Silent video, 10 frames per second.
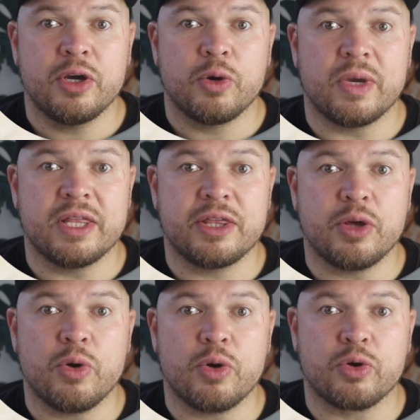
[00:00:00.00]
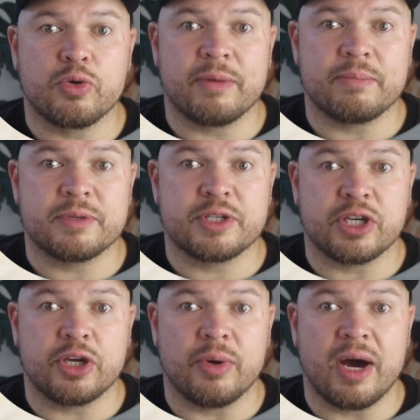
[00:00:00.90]
With your grip
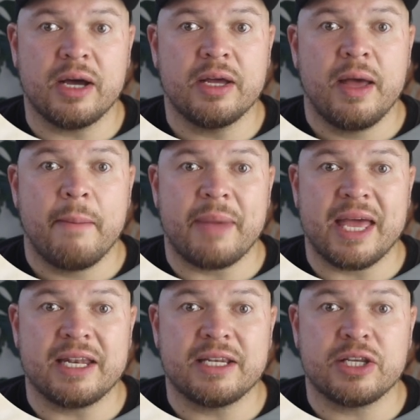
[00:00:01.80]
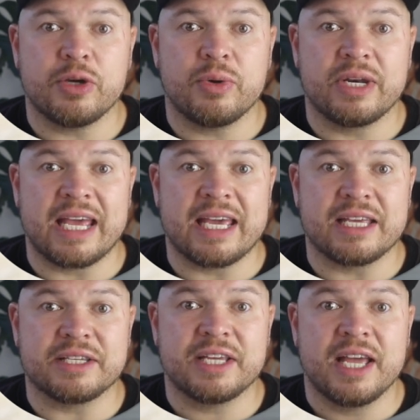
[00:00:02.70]
secure, bend your
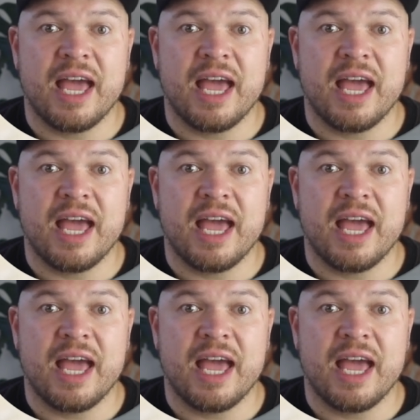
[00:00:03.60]
knees